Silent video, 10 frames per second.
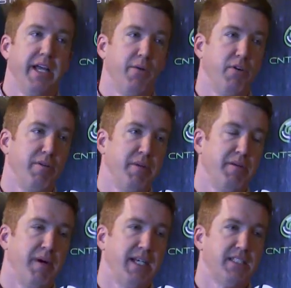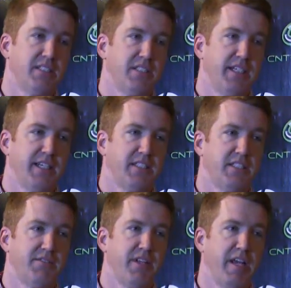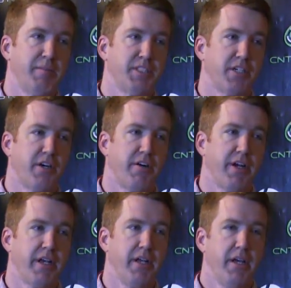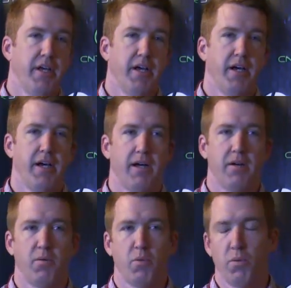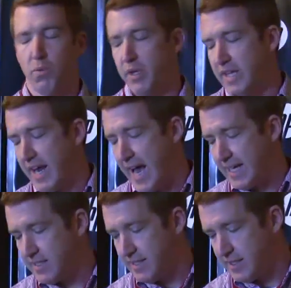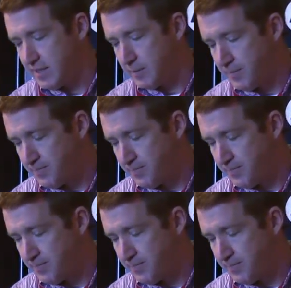it really minimizes the chances of damage occurring uh, with that accident.